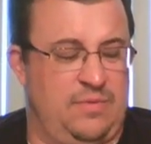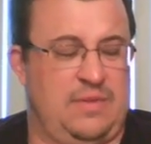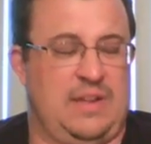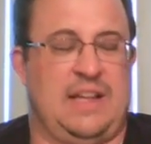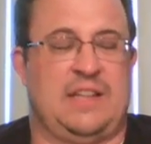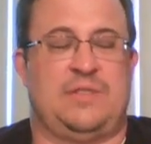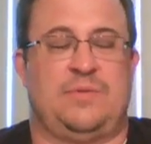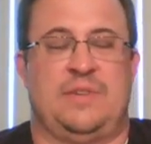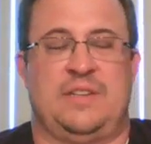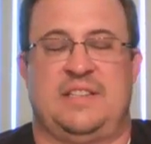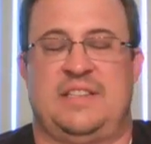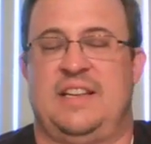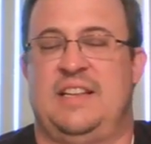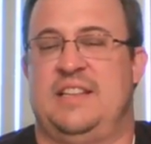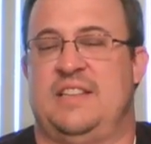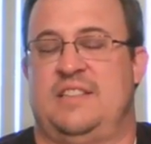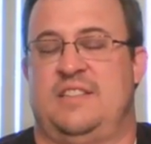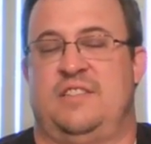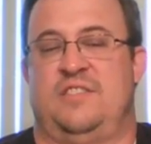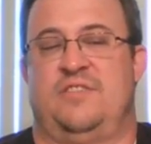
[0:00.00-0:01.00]
as we see,
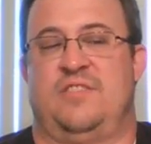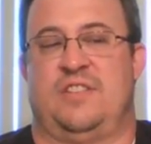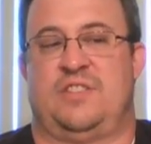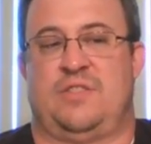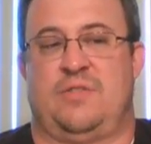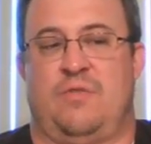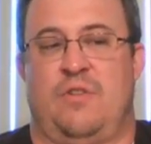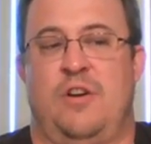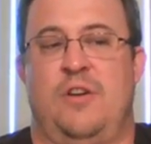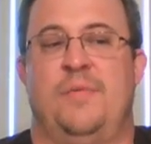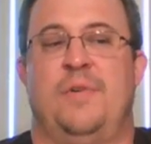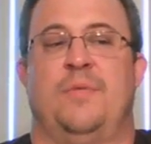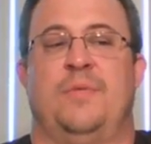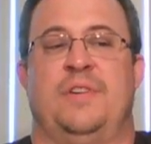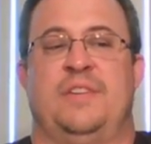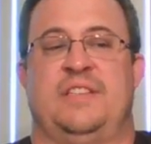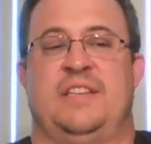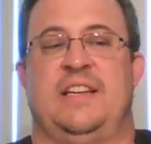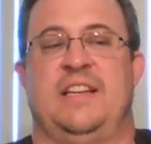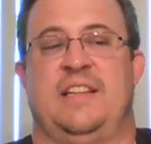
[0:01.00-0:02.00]
this is addressed to Rome, and we
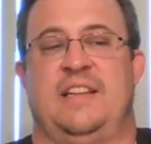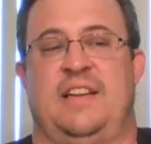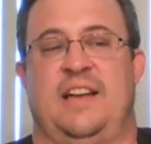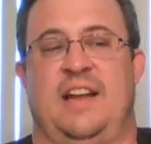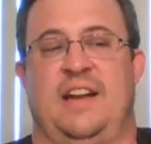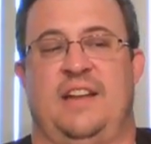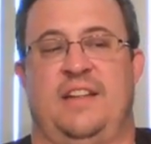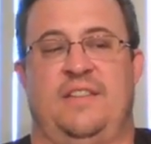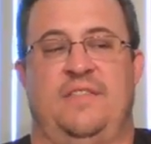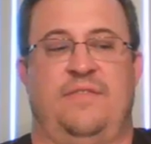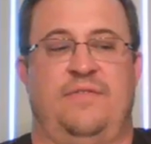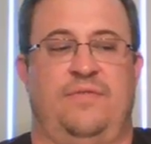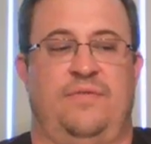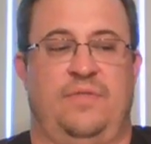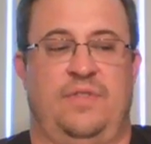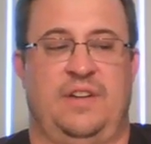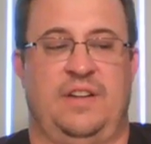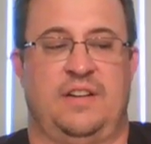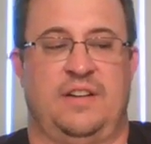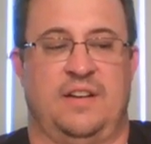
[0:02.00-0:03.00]
see kind of
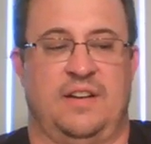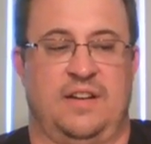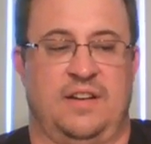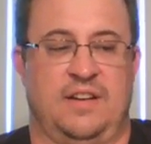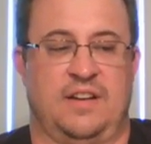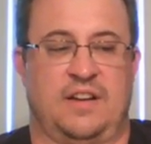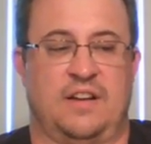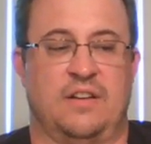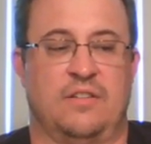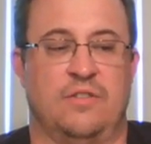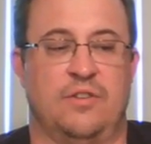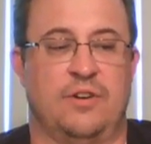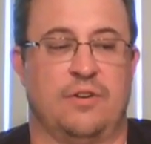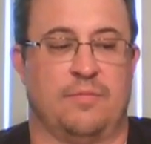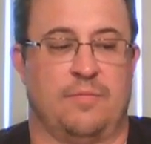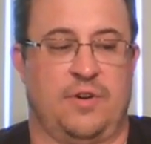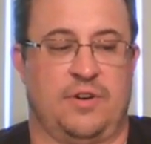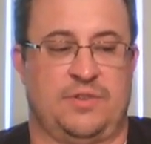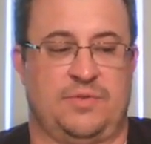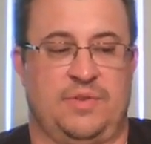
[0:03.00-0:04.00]
in the concluding
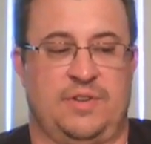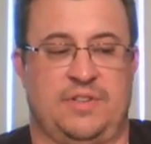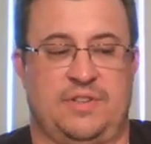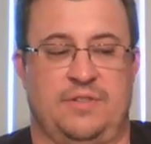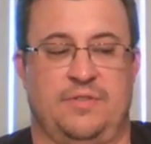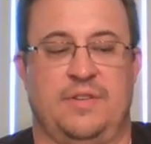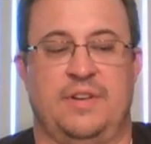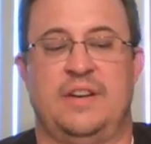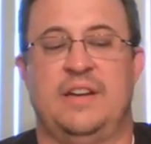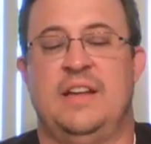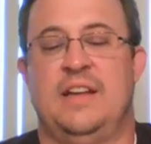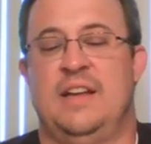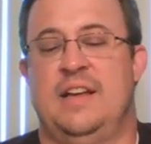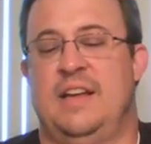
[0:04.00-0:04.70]
remarks what he's doing.